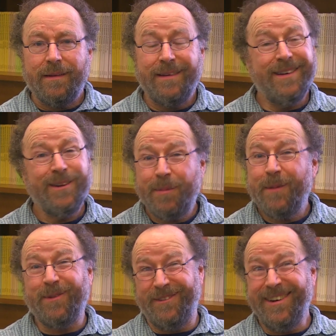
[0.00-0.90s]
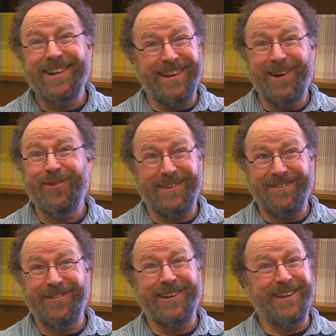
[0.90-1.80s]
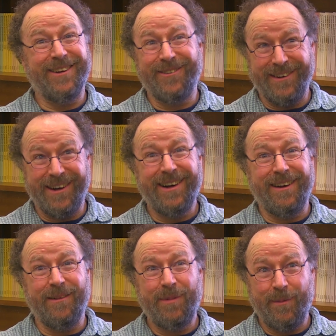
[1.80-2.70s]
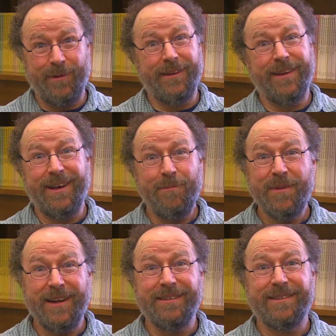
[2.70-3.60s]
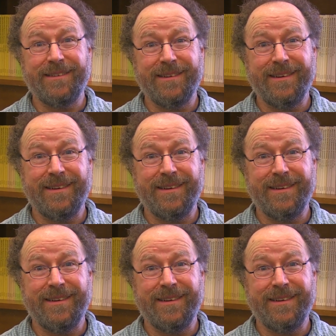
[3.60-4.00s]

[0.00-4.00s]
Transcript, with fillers: The only people who really know what's really going on are the people in the companies.